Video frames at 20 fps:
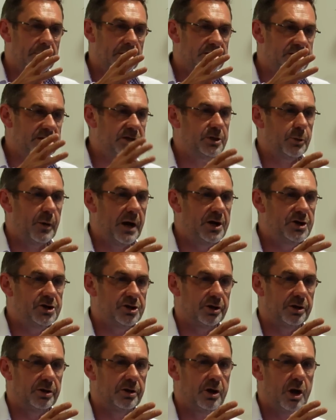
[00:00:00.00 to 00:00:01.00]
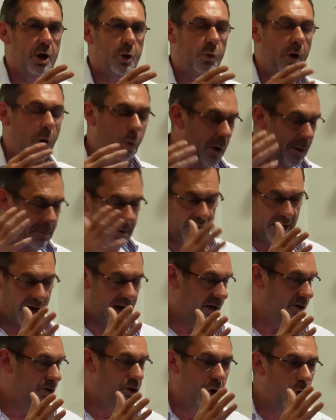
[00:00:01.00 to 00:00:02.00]
situation where women
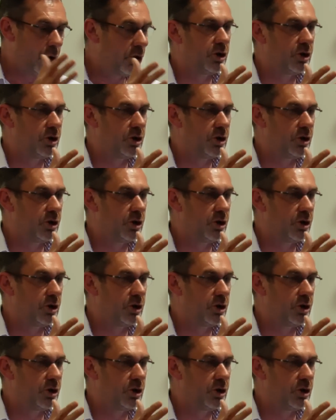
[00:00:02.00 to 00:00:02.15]
had no